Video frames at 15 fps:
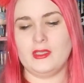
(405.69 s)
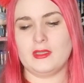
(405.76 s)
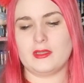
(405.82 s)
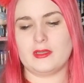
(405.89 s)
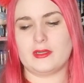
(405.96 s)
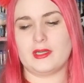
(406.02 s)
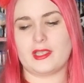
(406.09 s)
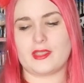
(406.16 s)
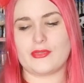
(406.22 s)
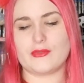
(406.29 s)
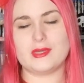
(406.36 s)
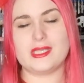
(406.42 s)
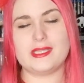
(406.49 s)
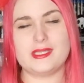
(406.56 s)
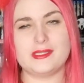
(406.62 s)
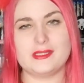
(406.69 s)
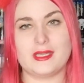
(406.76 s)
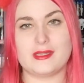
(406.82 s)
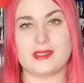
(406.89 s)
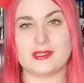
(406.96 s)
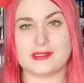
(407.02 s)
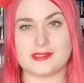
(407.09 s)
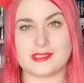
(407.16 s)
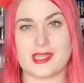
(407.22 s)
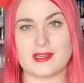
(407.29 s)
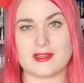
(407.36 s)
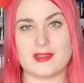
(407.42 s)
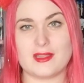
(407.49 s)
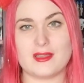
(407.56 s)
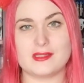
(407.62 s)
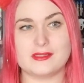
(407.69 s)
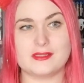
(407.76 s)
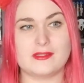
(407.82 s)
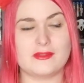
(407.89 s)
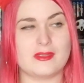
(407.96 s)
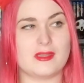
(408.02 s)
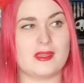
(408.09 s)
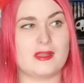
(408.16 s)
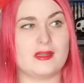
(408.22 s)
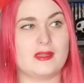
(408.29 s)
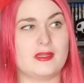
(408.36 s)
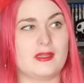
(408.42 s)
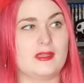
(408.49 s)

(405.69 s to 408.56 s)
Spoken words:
There were like three Santa Claus that